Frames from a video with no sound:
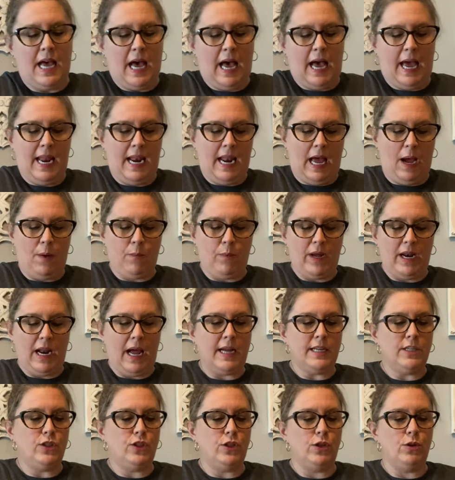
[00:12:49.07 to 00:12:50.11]
And when
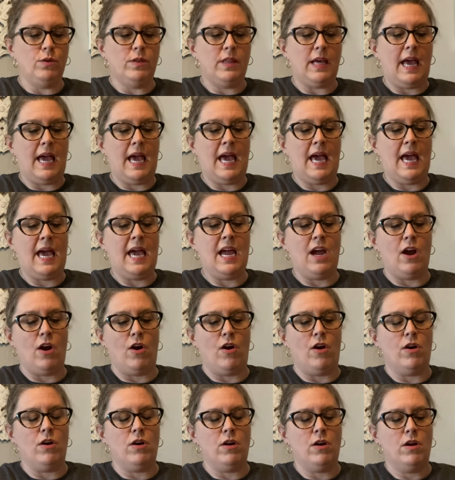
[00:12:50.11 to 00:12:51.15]
I do the
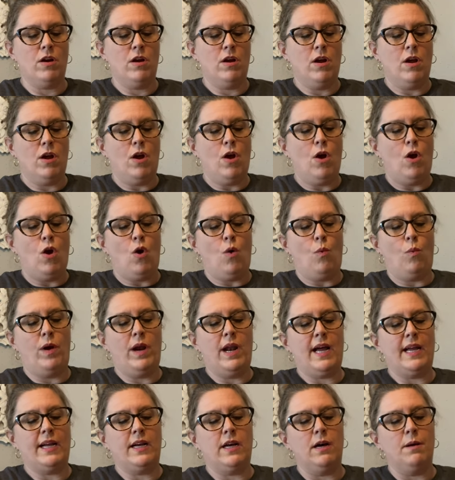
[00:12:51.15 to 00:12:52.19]
hair, when
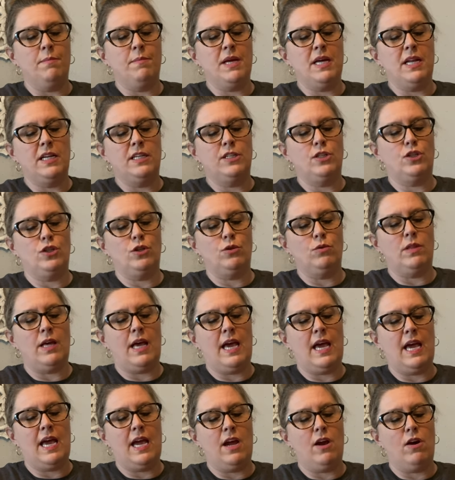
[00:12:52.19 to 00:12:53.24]
I come in and do the
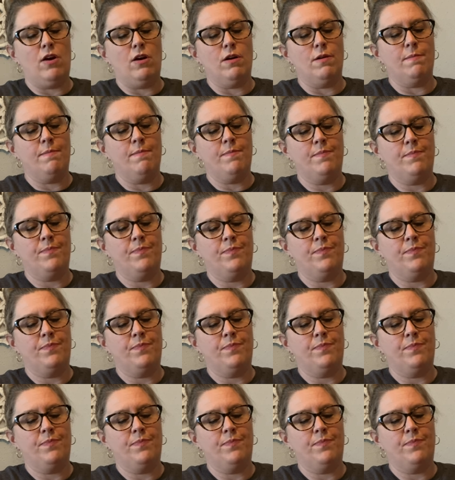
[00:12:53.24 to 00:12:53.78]
hair,